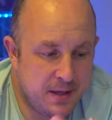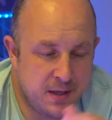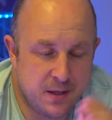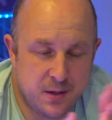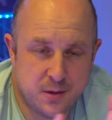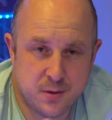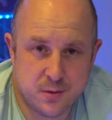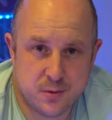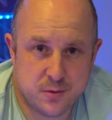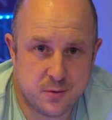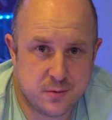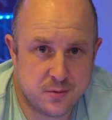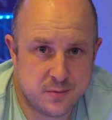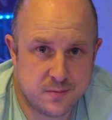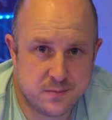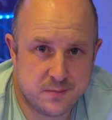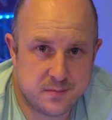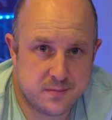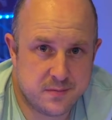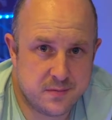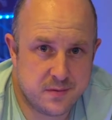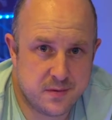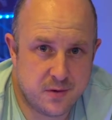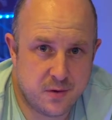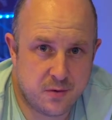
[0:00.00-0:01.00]
you're
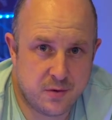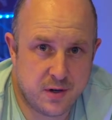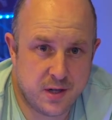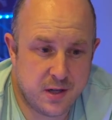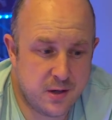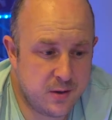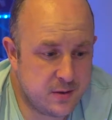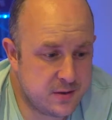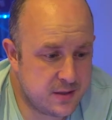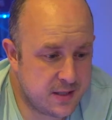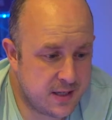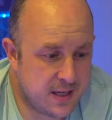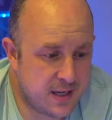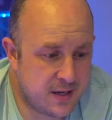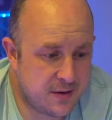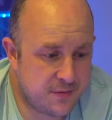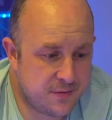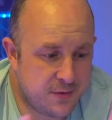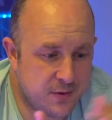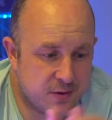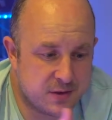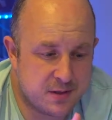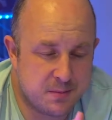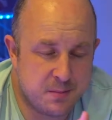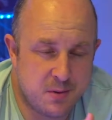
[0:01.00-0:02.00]
already using
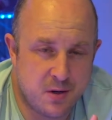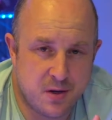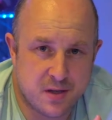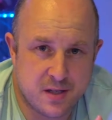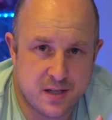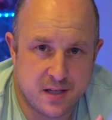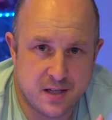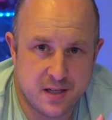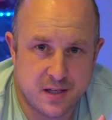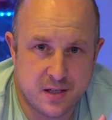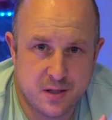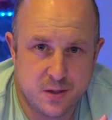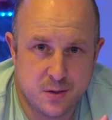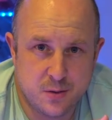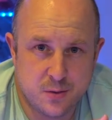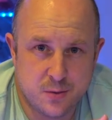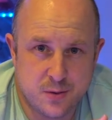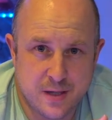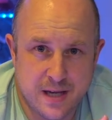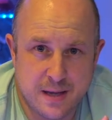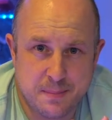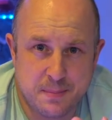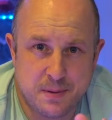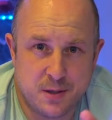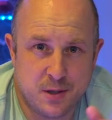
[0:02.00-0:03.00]
Outfox the Market and you're
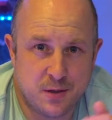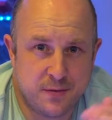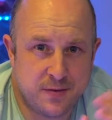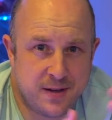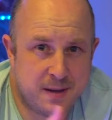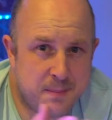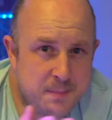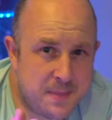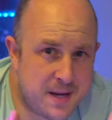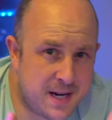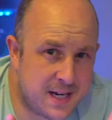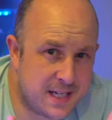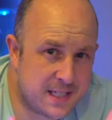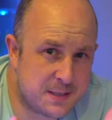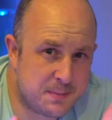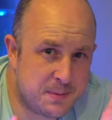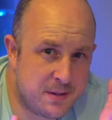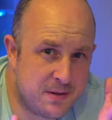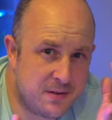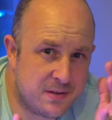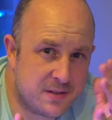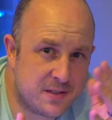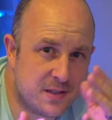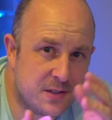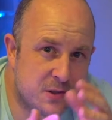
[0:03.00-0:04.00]
happy you've had bad
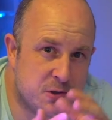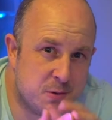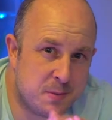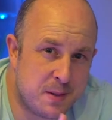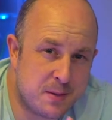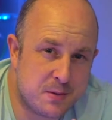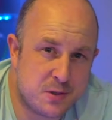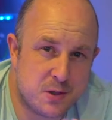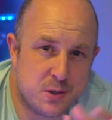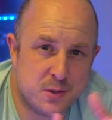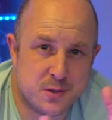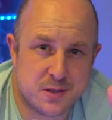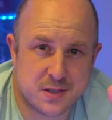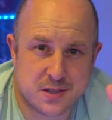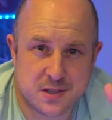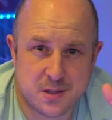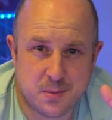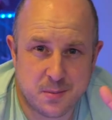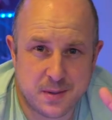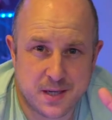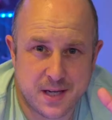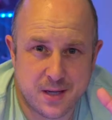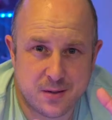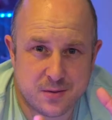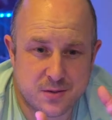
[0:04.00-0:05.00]
experiences, or perhaps you're using
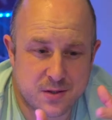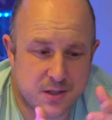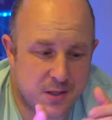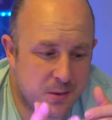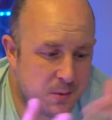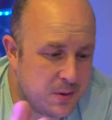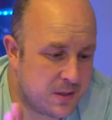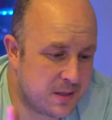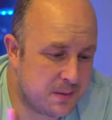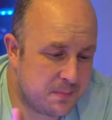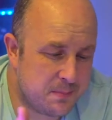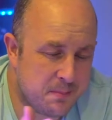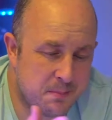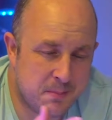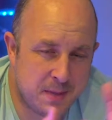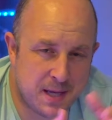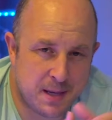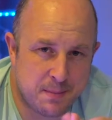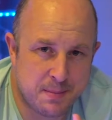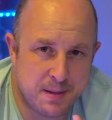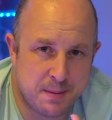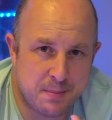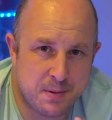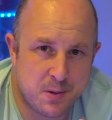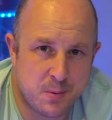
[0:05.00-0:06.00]
someone else and you want to
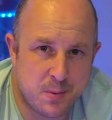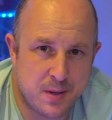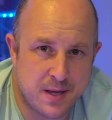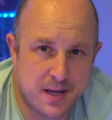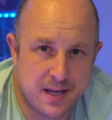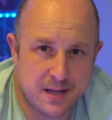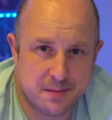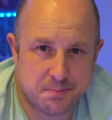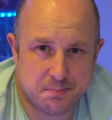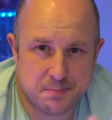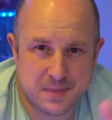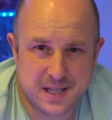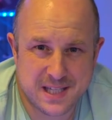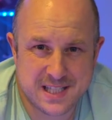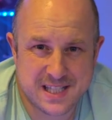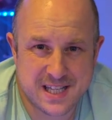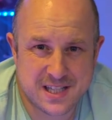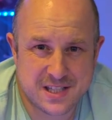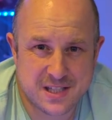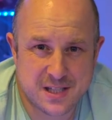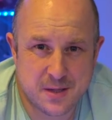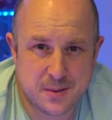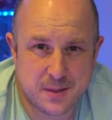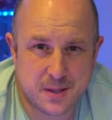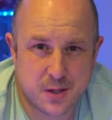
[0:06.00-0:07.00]
make people aware. Please let
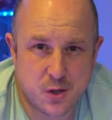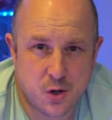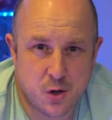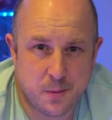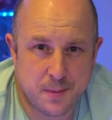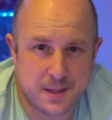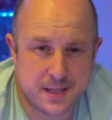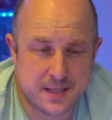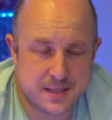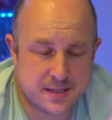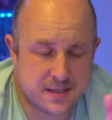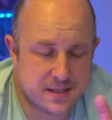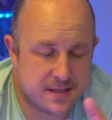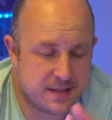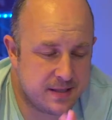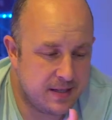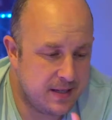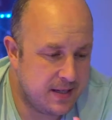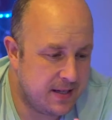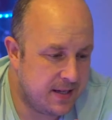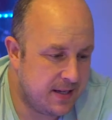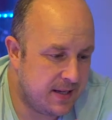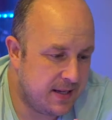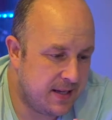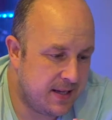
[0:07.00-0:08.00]
us know in the comments.
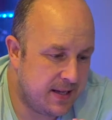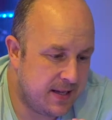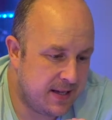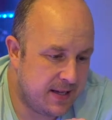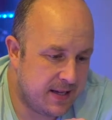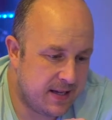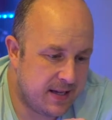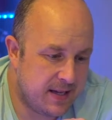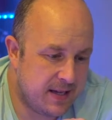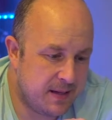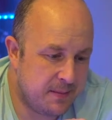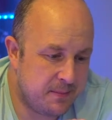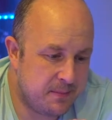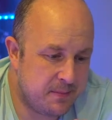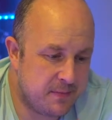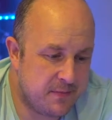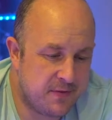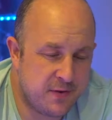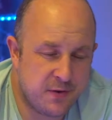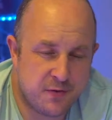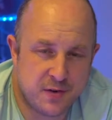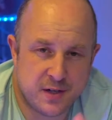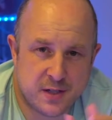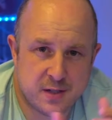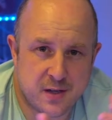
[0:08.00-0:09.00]

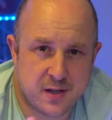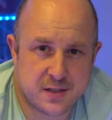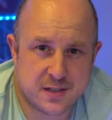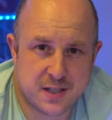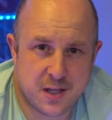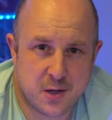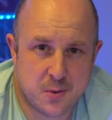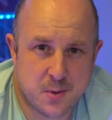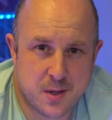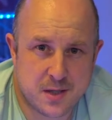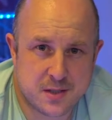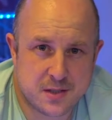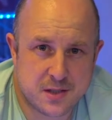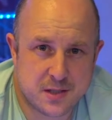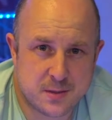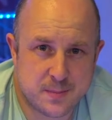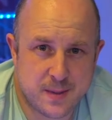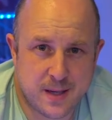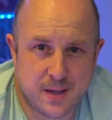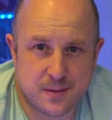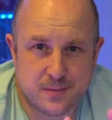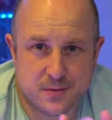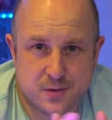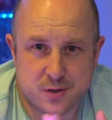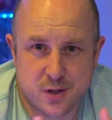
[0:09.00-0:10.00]
Feel free to ask any questions
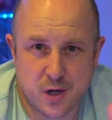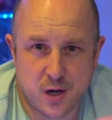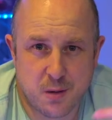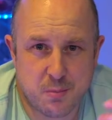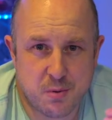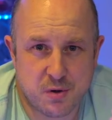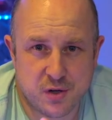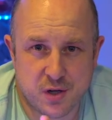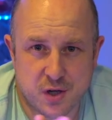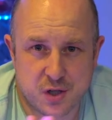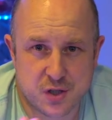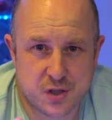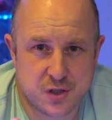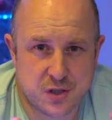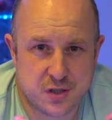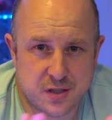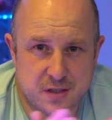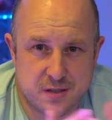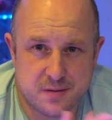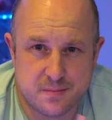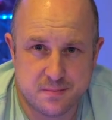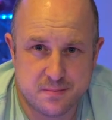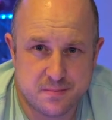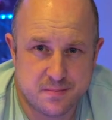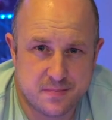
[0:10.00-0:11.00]
about solar production
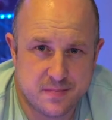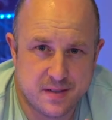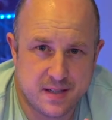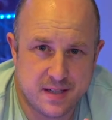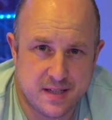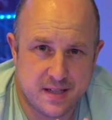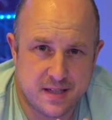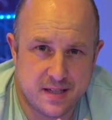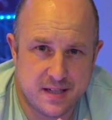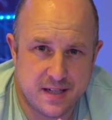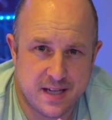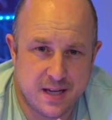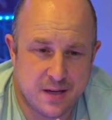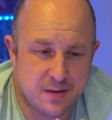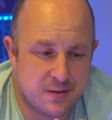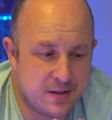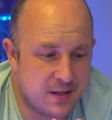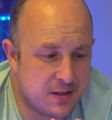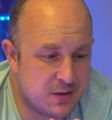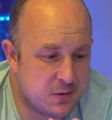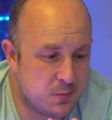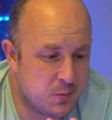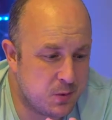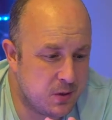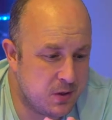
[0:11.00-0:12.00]
and how
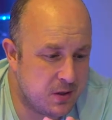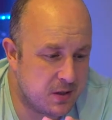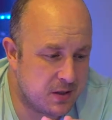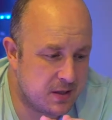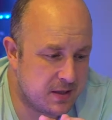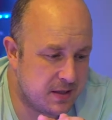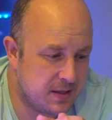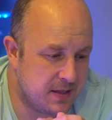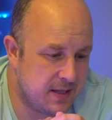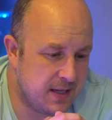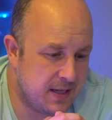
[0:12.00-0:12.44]
things work